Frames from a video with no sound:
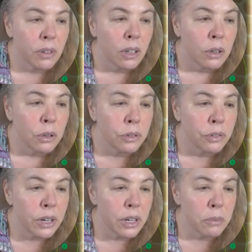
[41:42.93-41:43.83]

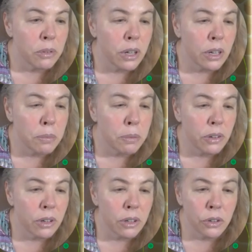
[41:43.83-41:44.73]
Frames
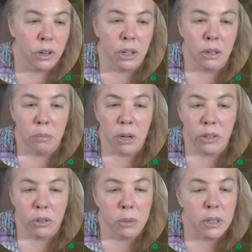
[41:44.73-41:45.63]
90% drawn in
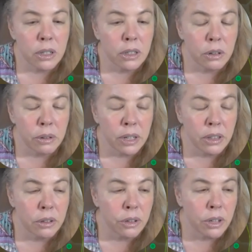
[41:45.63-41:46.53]
box 1. Go ahead,
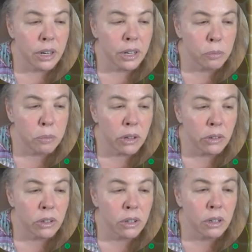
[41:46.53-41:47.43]
throw that next box
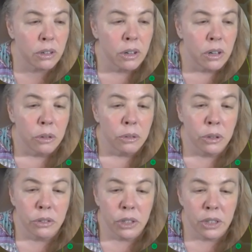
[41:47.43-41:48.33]
on.
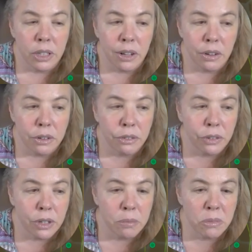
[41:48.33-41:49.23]
Rotate the outer
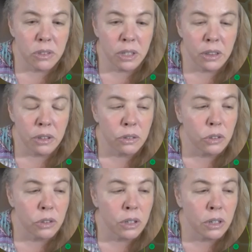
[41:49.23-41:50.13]
frames to get those
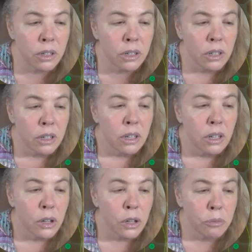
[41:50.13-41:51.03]
drawn.
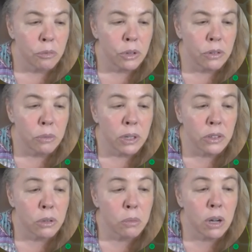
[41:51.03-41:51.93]
Feed
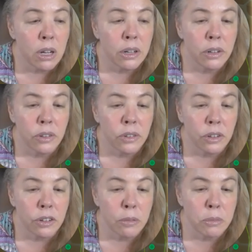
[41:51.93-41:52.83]
1-to-1
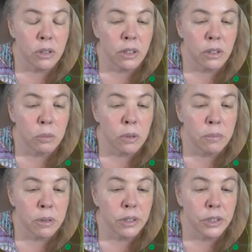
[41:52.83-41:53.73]
syrup, so that's 1
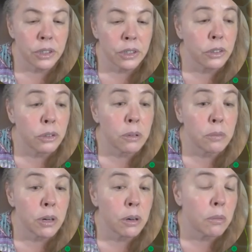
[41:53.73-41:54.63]
part sugar to 1
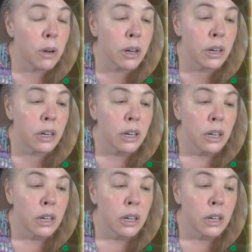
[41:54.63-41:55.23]
part water.